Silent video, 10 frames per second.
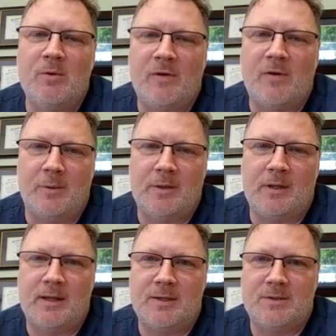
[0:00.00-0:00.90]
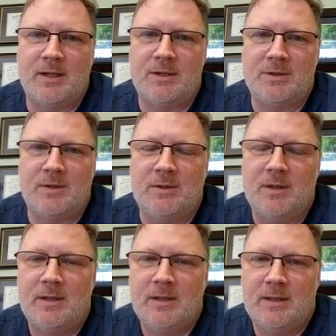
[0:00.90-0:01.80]
following the legislation
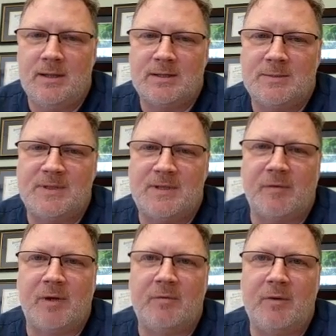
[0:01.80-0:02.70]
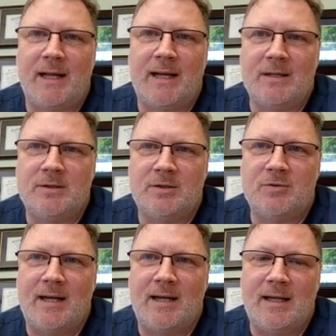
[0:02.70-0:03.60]
specifically related to
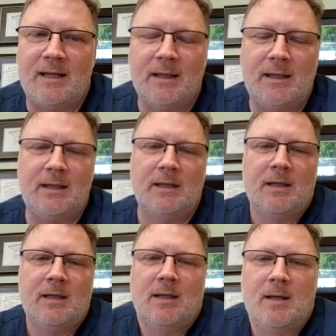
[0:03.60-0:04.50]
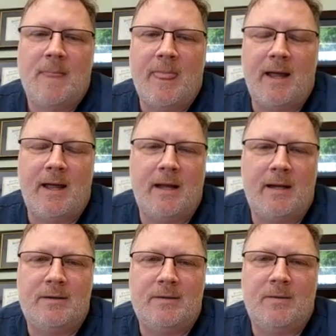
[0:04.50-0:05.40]
dry needling,
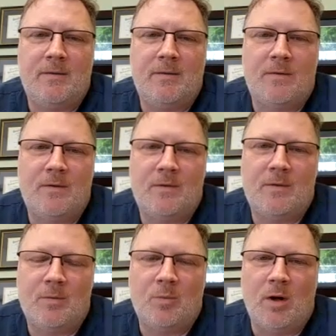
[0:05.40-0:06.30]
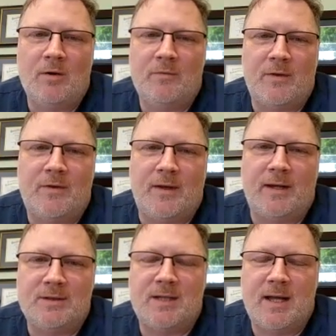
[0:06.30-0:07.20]
and one of the
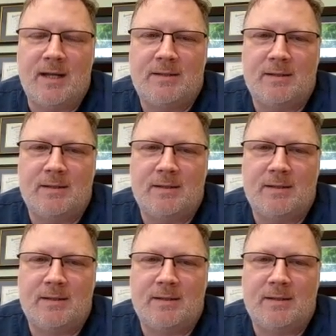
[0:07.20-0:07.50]
things that